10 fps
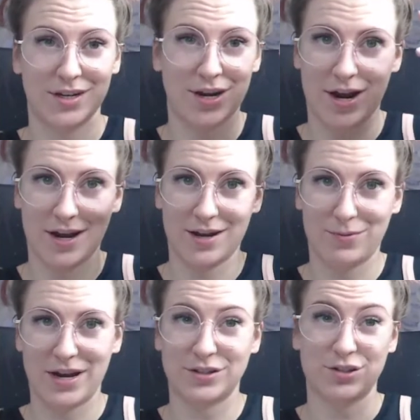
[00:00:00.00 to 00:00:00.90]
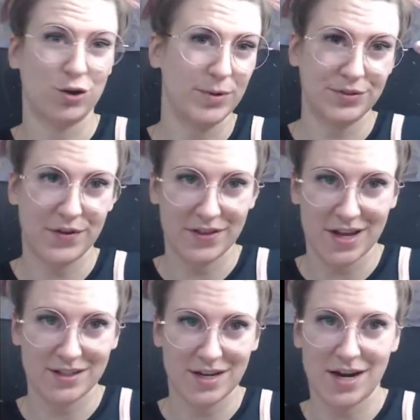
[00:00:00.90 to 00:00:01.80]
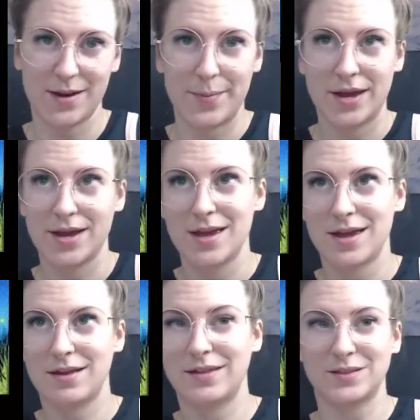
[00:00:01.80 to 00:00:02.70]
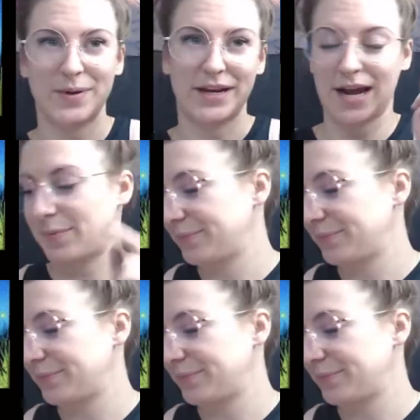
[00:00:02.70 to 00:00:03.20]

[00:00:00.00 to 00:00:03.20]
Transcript: and I. We had so much fun last time. Let's make it happen.